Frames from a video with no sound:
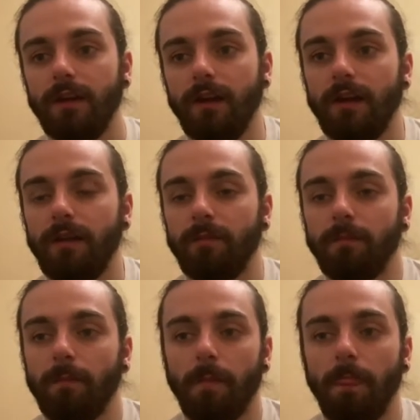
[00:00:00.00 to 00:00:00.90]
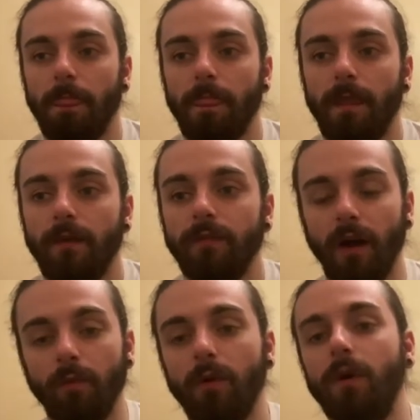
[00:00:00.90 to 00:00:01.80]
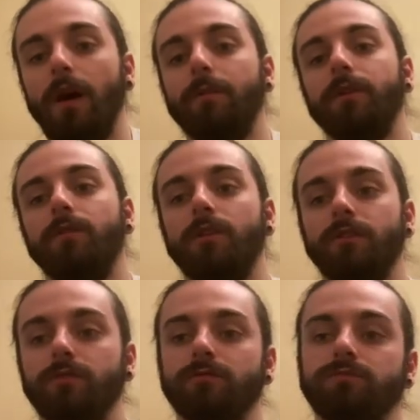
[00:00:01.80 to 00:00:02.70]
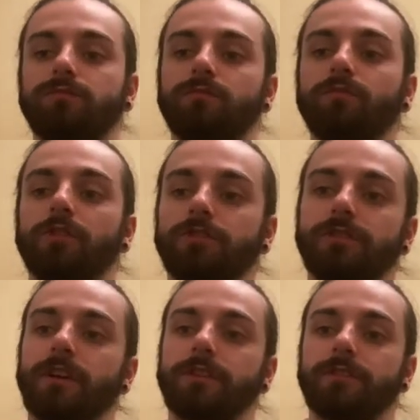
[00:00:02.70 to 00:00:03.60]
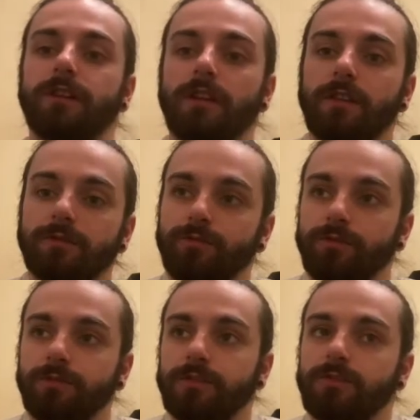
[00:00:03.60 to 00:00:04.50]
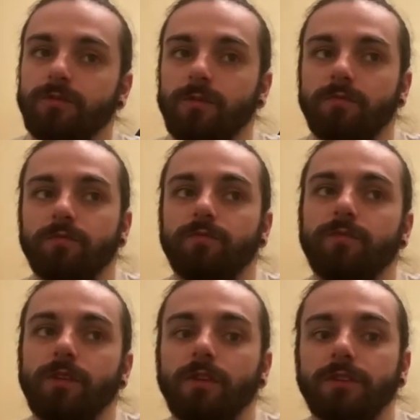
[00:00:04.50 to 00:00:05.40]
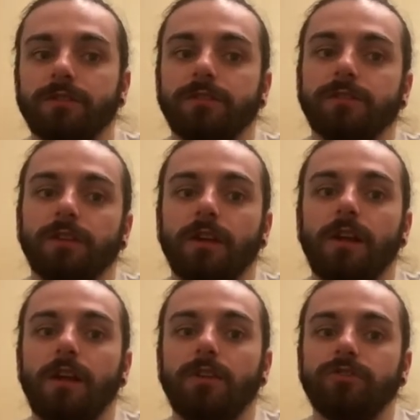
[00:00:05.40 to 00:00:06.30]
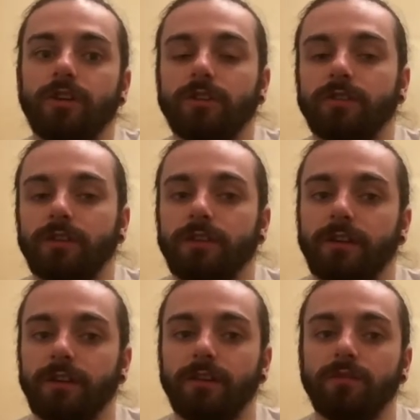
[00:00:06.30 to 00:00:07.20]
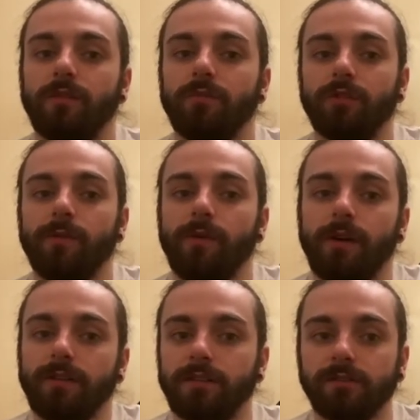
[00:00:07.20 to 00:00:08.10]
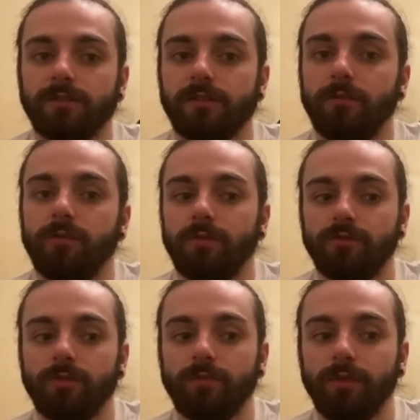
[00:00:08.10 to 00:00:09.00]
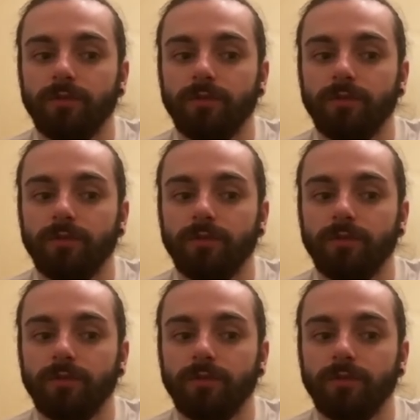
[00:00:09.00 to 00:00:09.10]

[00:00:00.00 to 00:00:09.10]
That will happen a lot. Once you kind of start this process, you will realise that you're generally thinking a lot more about ideas, and some of them will jump out